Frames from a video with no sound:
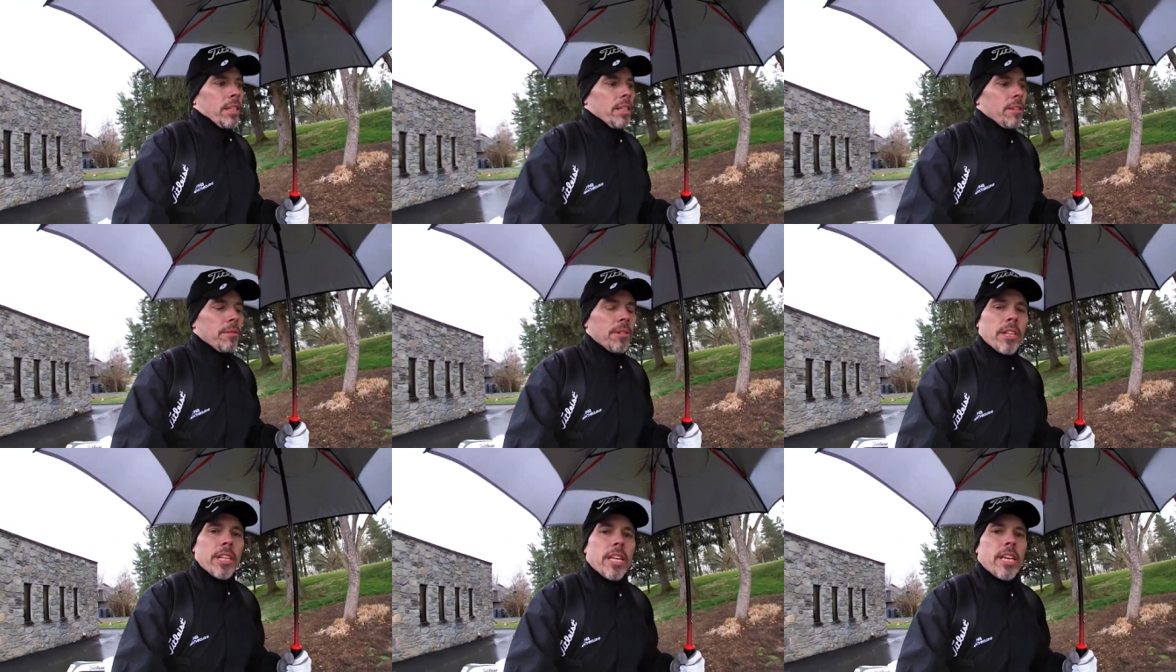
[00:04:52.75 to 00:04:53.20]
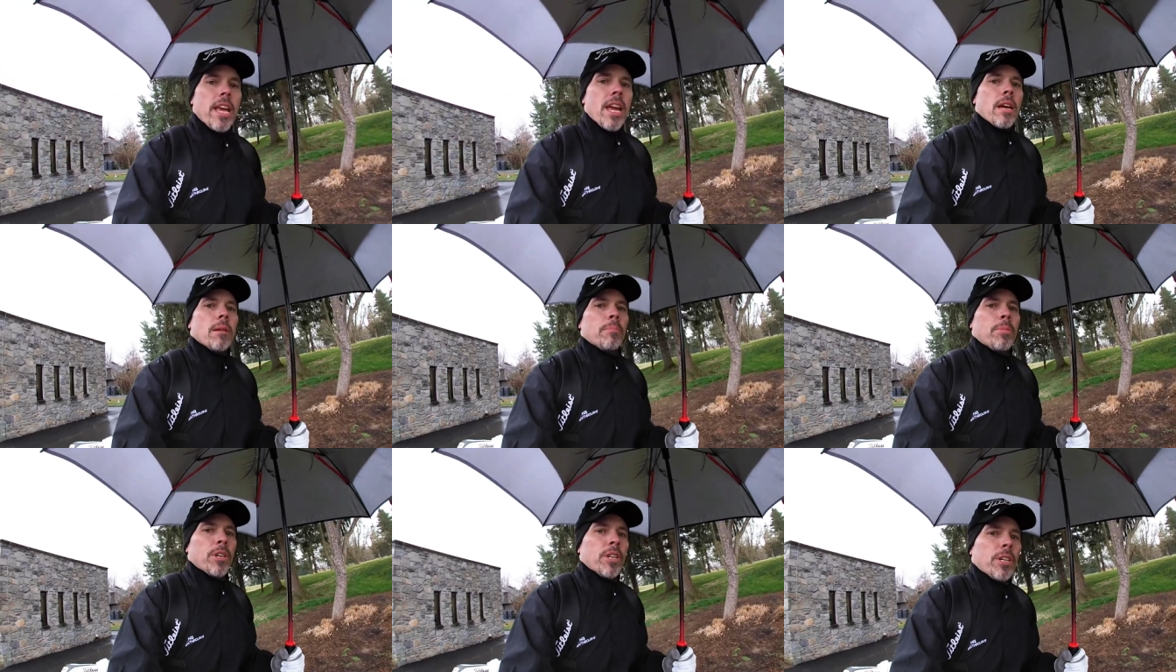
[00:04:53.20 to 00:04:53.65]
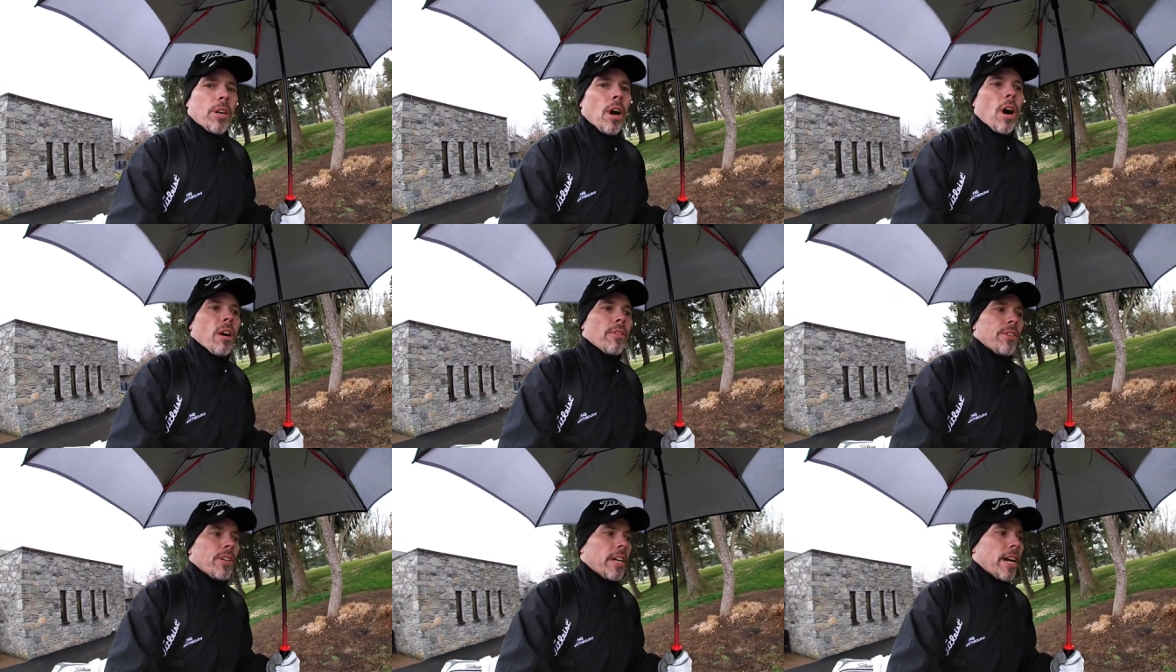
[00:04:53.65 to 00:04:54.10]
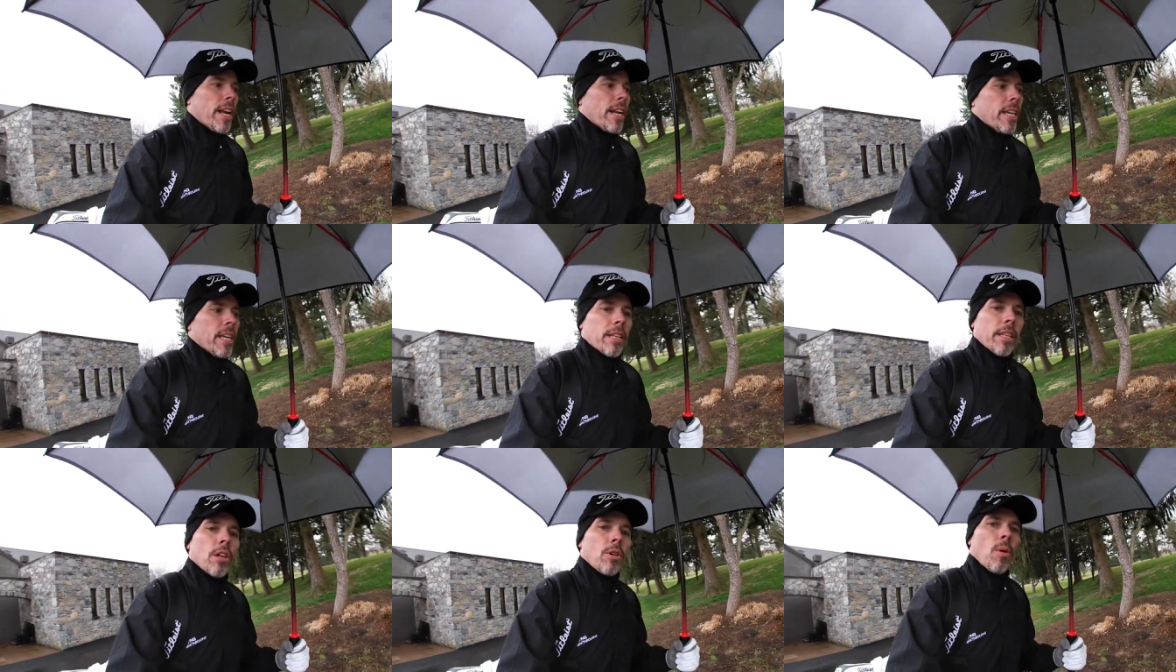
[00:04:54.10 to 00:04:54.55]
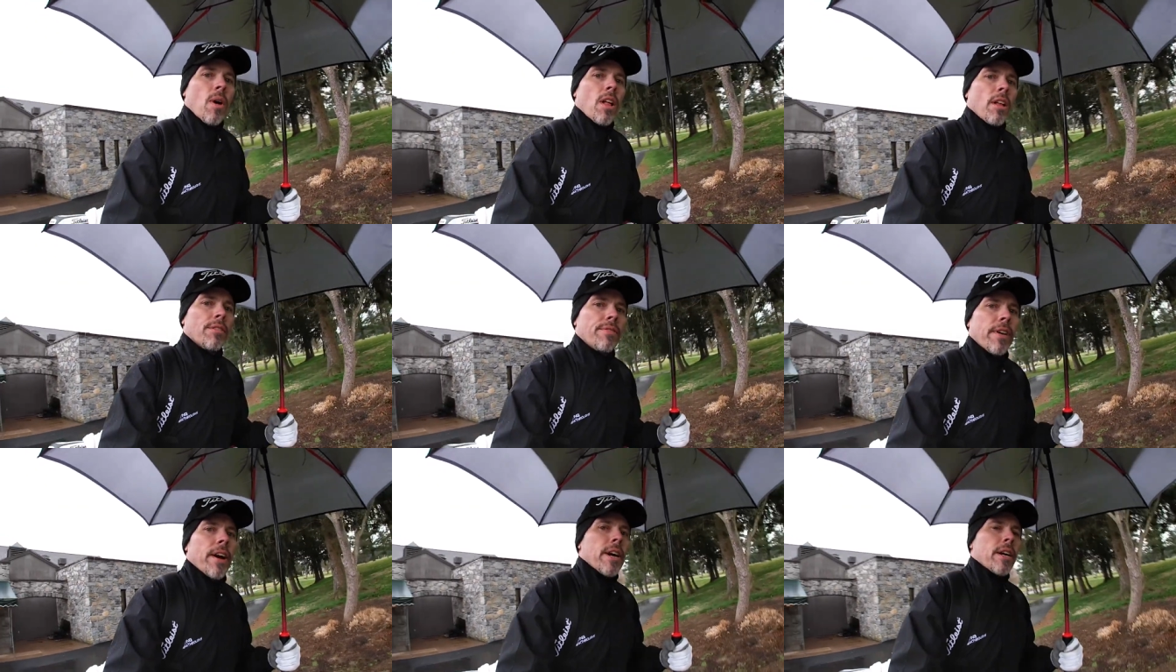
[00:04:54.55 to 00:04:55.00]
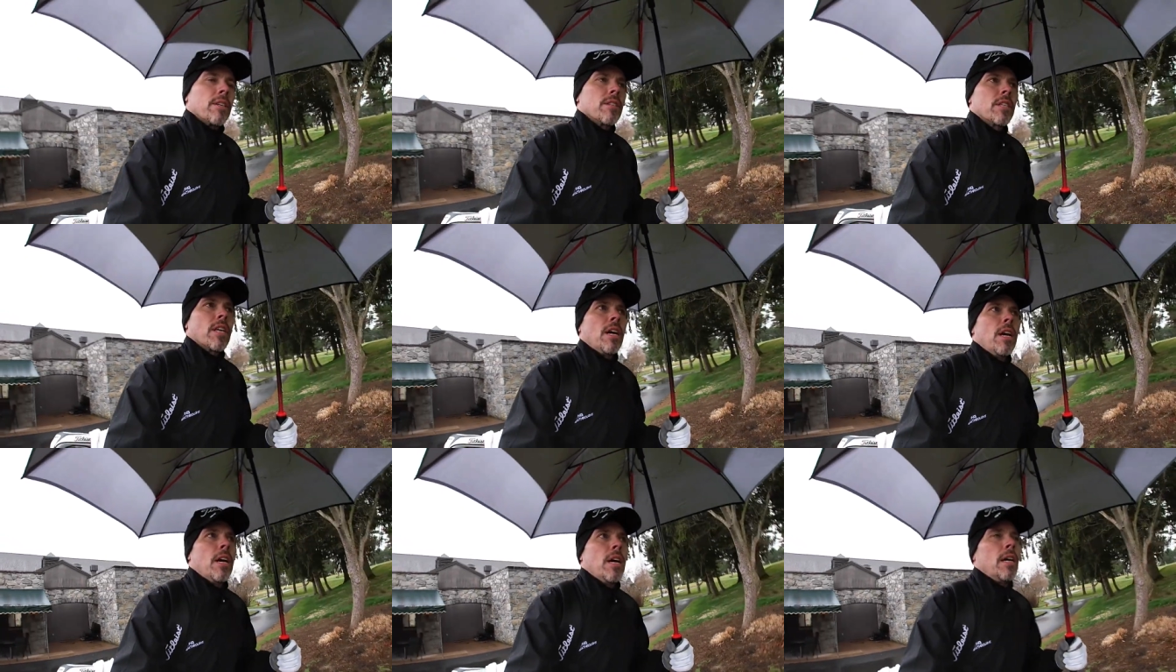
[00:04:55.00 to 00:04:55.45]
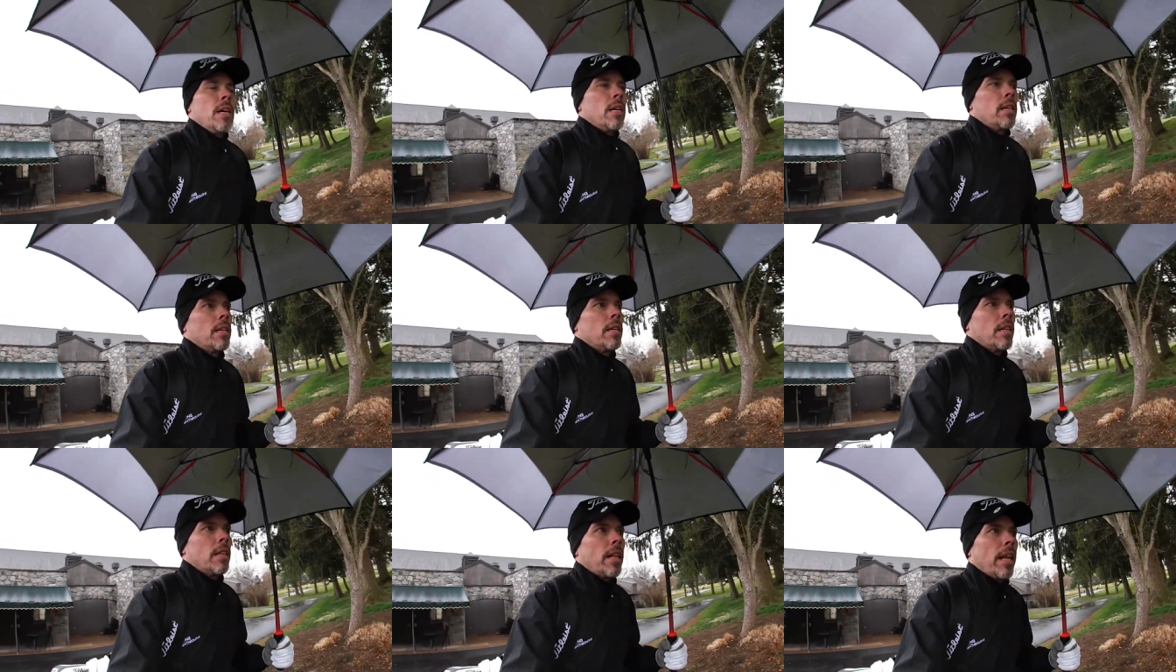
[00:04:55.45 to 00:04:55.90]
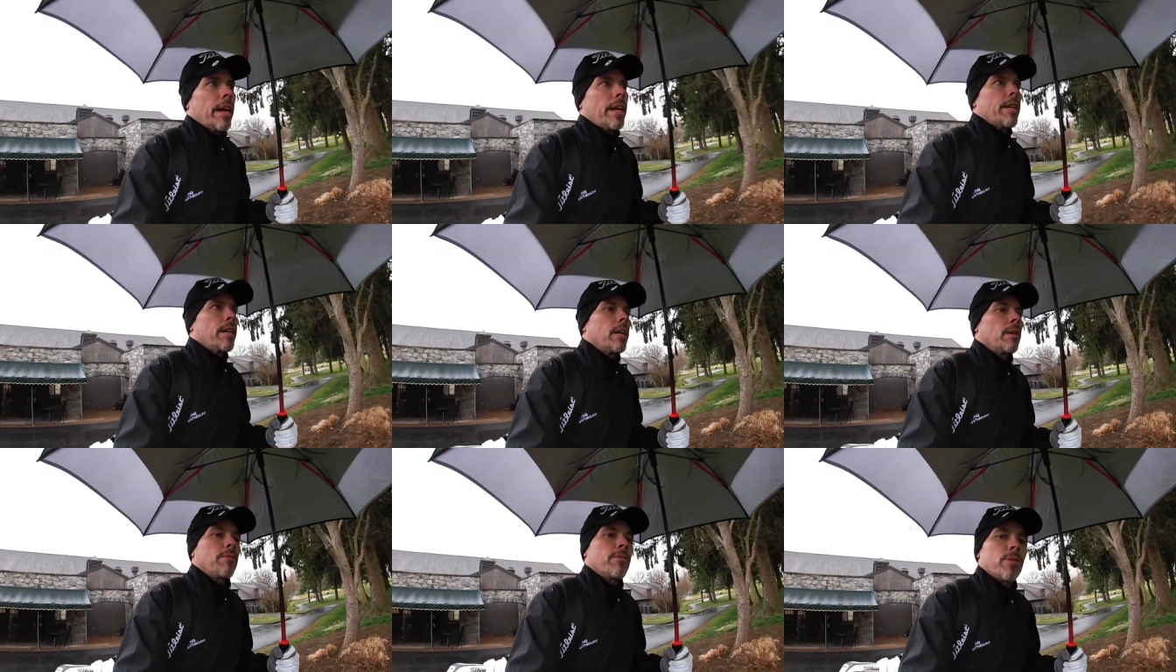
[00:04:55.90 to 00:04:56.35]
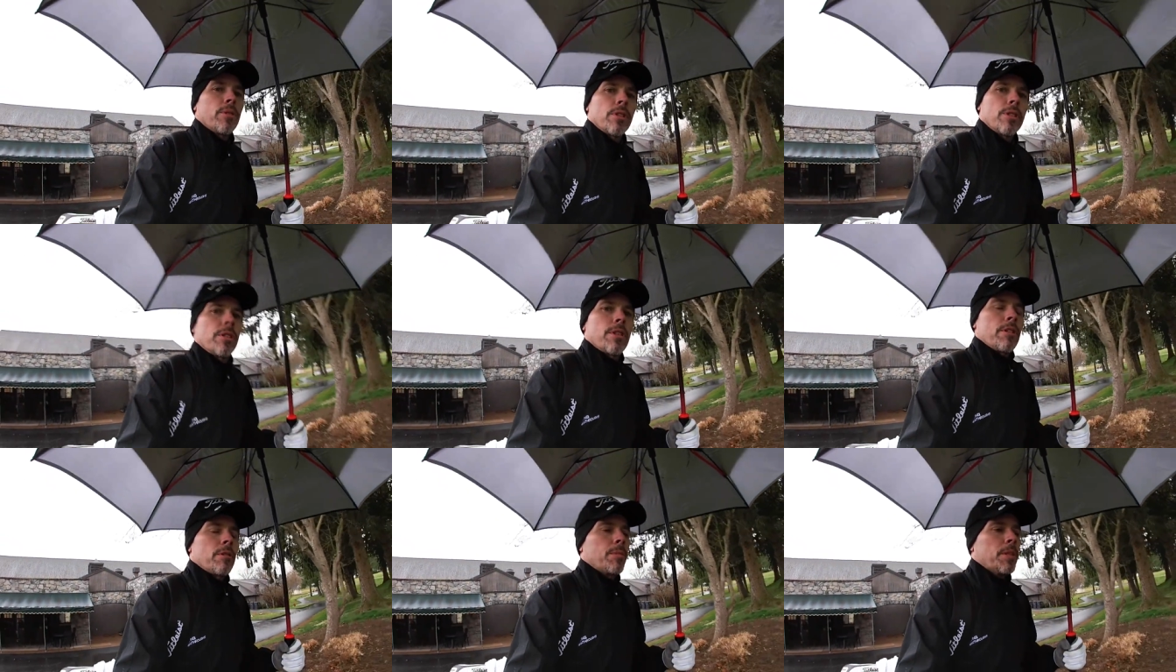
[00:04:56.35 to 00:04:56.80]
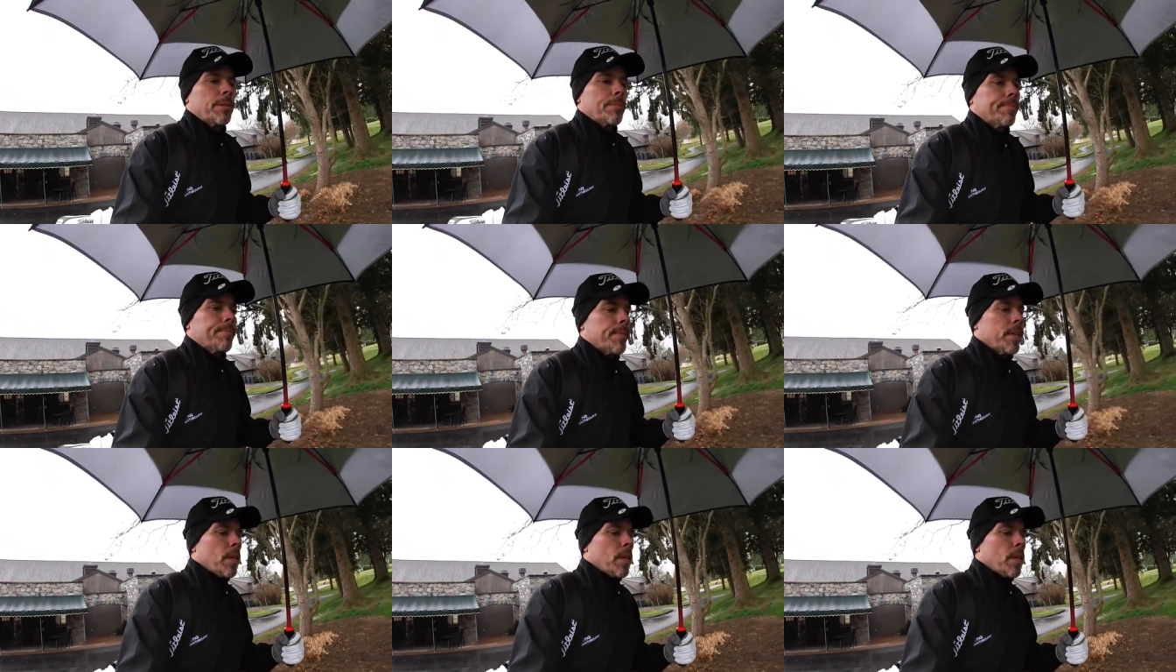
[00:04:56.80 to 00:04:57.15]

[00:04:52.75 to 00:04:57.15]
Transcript: you really can't put it off. You got to get the qualifiers lined up for the tournament.